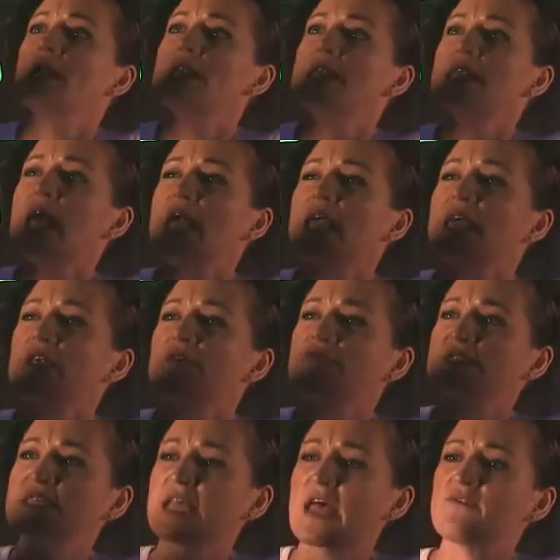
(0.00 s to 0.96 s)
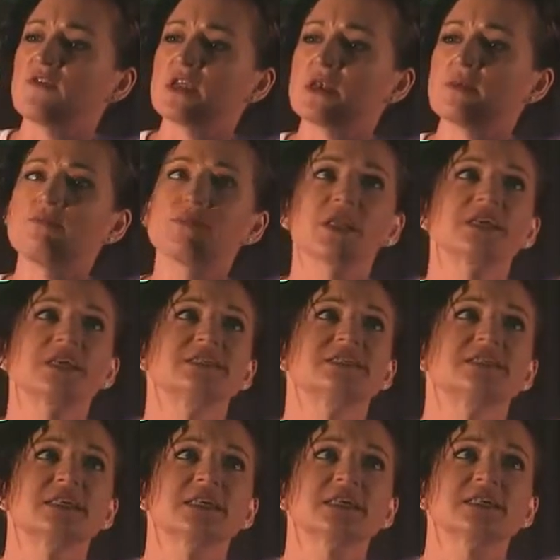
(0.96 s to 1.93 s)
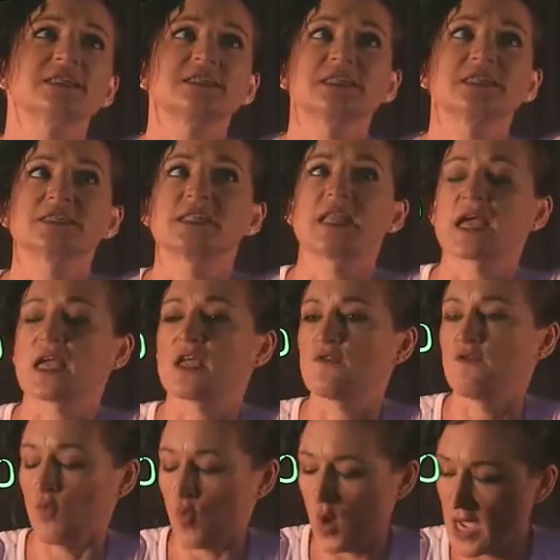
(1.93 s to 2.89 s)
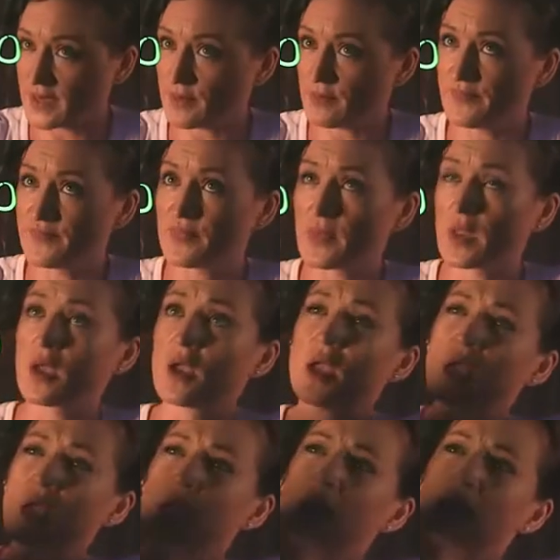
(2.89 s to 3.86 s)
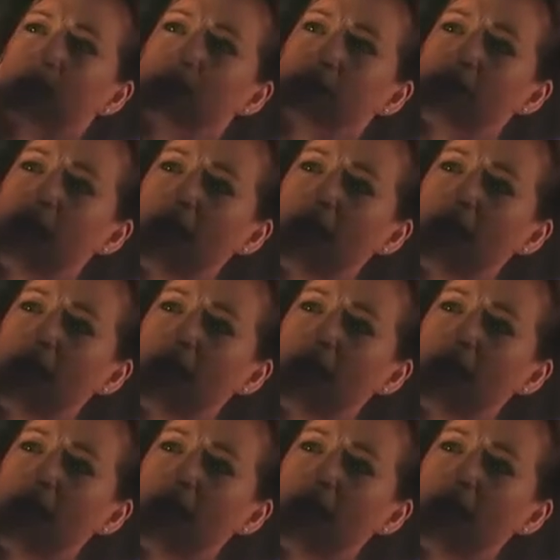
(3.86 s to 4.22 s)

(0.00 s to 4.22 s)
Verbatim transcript: Negative 7 plus 6 is a negative 1.